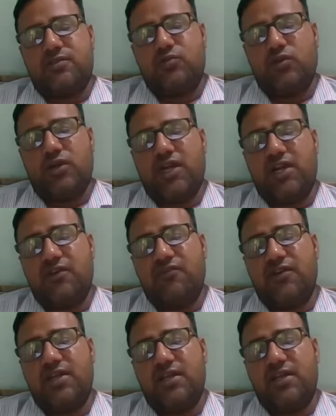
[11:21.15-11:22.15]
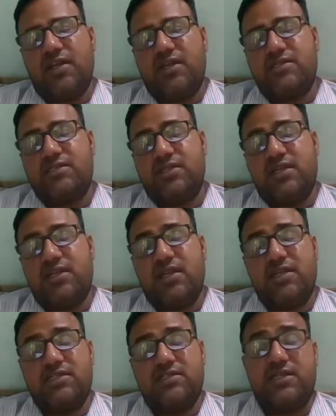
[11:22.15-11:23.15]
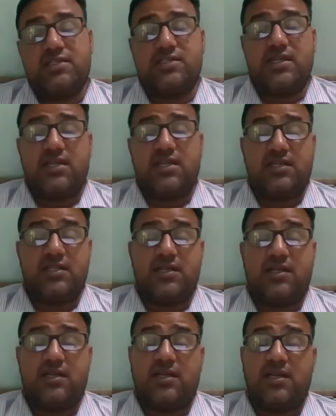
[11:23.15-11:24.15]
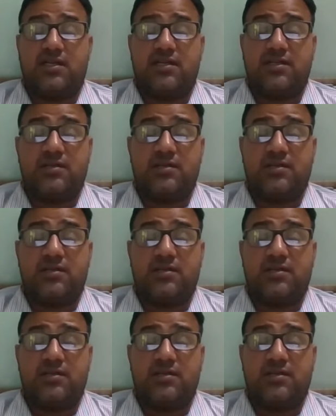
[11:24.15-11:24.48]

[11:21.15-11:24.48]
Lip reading: two hand weeding at seedling stage and other at